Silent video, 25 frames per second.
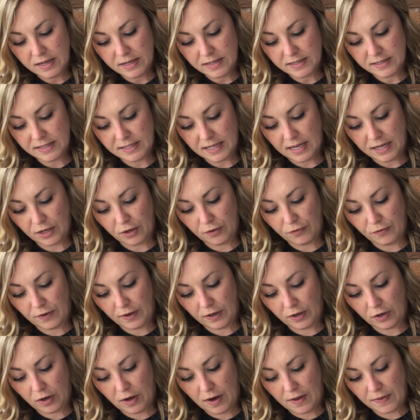set your
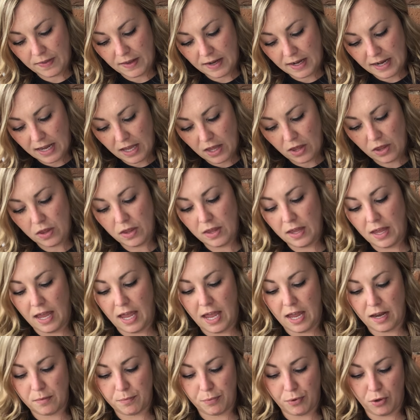finger on the nail,
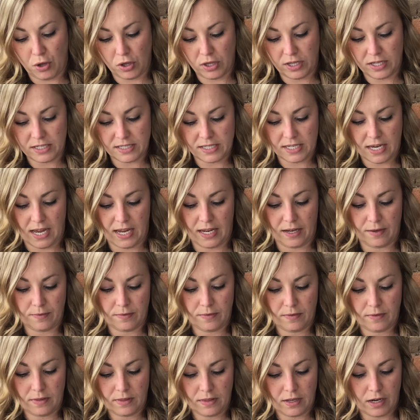and pull it tight.
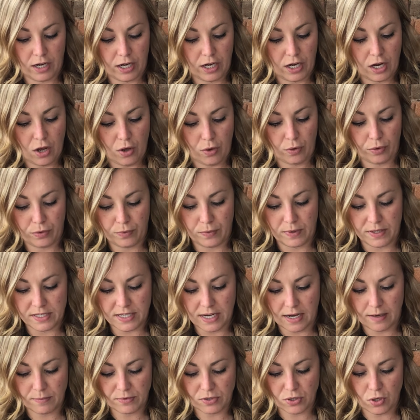There you go, 3
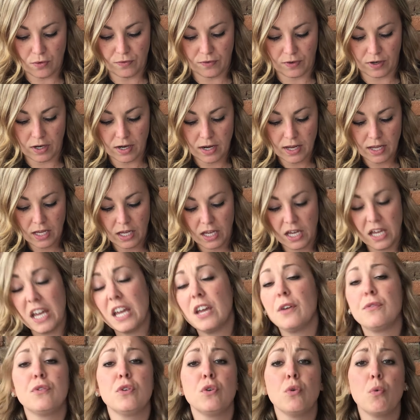times over.
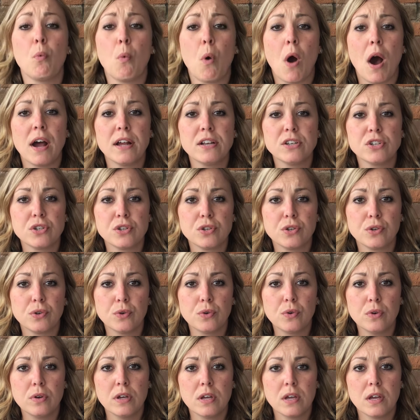If you want
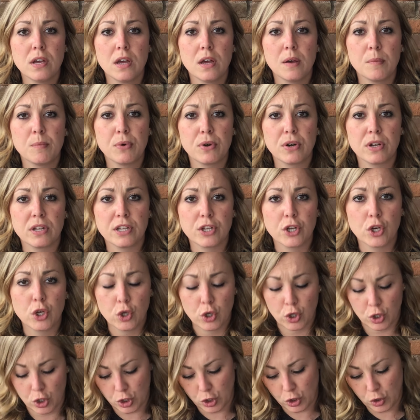to put a little
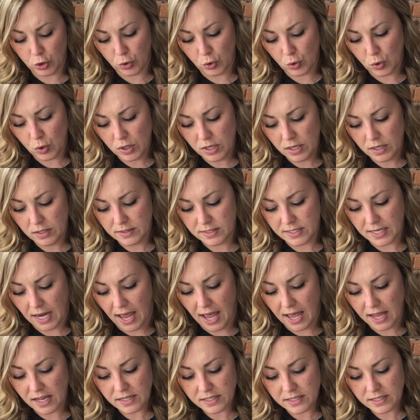glue
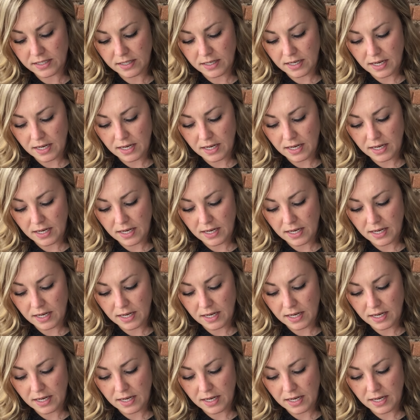dot